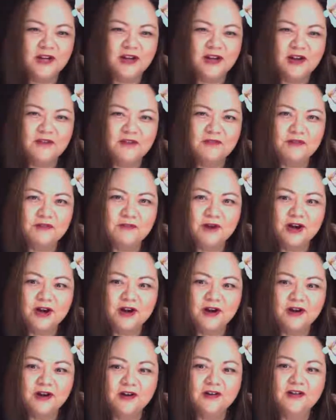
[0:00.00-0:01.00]

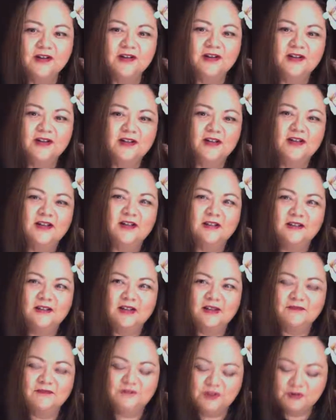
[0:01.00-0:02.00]
everywhere.
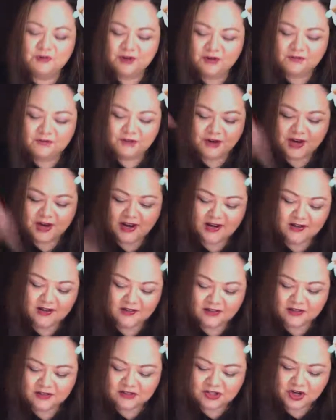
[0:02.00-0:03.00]
If you ever ate
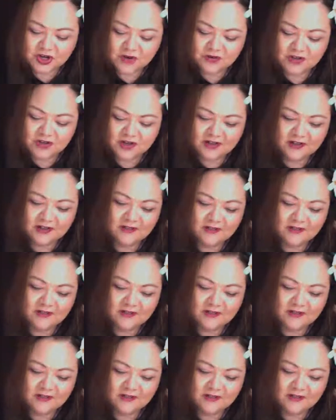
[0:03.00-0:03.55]
a donut